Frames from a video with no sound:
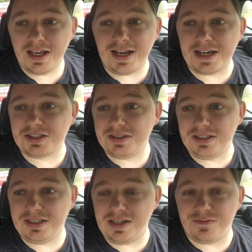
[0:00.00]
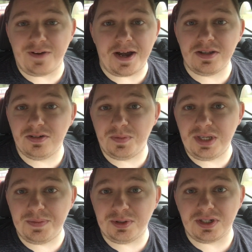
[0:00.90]
and actually give value to
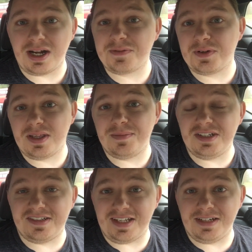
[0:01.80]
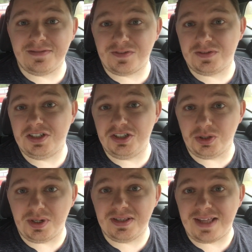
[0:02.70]
people and offer them incentives to
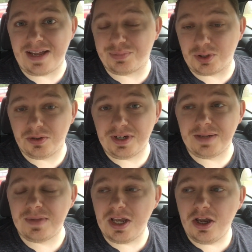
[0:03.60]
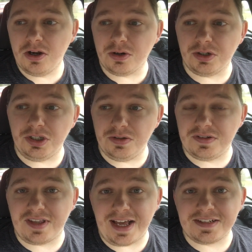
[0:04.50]
join that program or
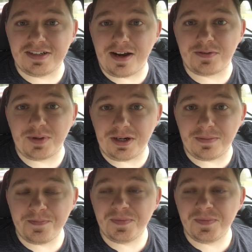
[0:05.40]
use that software.